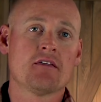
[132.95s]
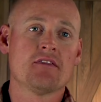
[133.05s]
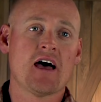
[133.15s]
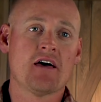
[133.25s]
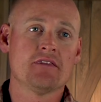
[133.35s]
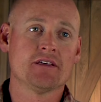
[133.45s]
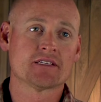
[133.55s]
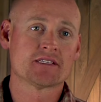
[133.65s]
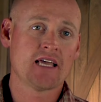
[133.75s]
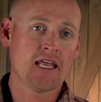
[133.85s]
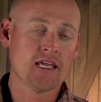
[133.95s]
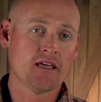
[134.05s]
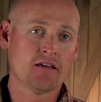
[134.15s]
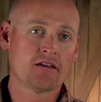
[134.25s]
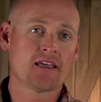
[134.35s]
that this
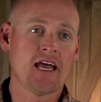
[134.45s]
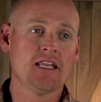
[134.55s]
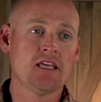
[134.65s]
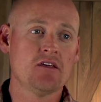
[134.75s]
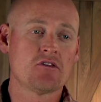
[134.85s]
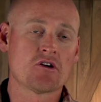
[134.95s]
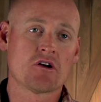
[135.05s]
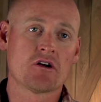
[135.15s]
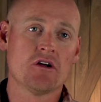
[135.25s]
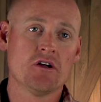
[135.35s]
setting can either